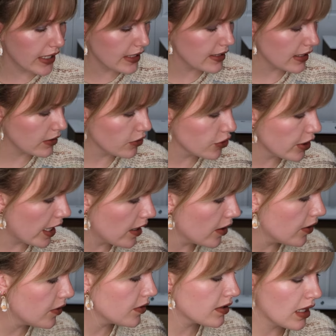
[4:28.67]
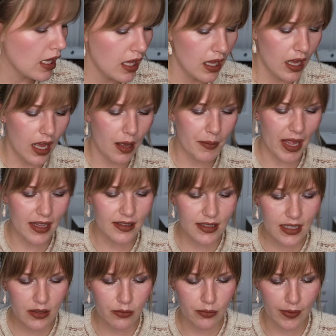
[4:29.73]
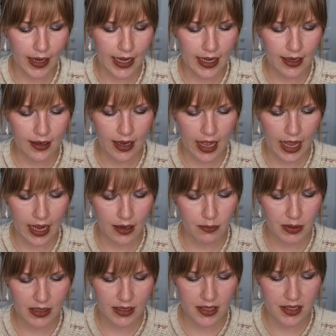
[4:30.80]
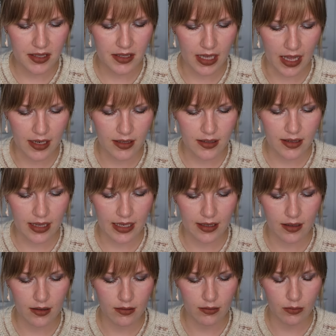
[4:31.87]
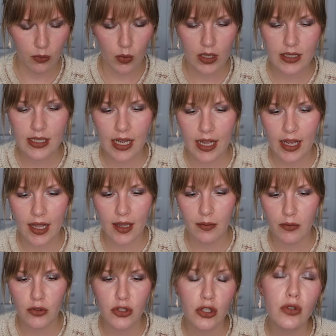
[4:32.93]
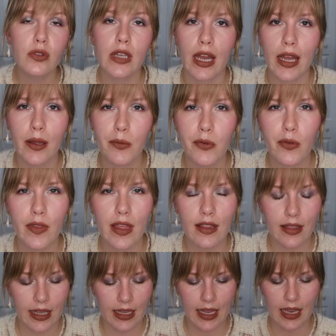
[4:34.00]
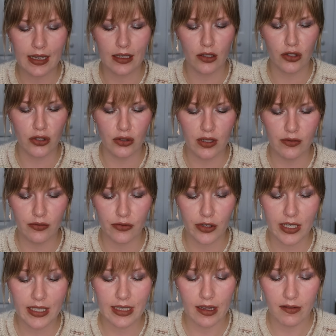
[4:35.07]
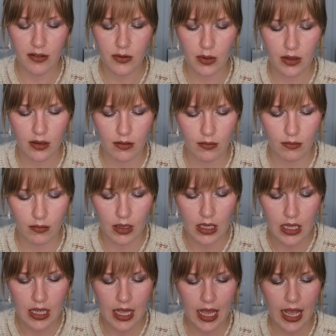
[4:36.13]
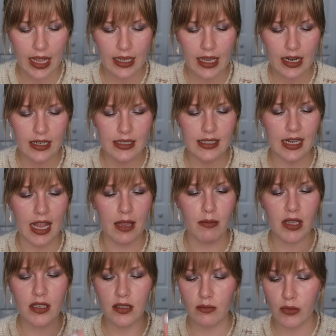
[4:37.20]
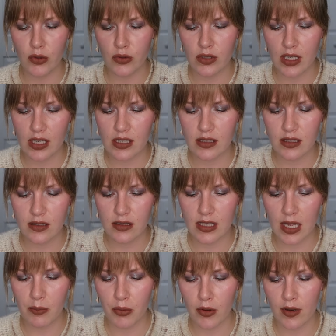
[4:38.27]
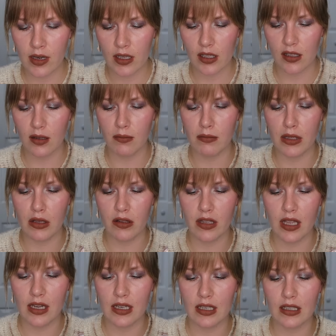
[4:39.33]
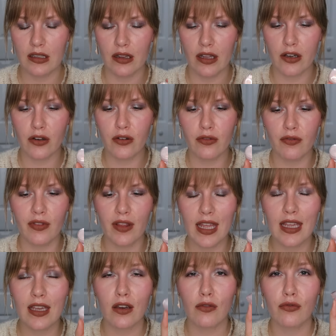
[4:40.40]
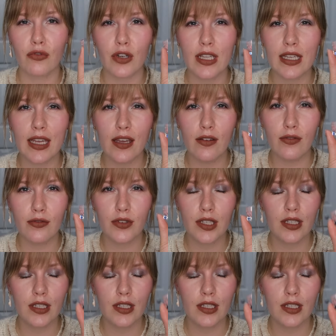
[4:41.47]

like single shadows? Ensley Rain, I had been sent like one time, two times, and they like had included free gifts with, I got a diamond moon dust sample and a chameleon glitter flake free gift.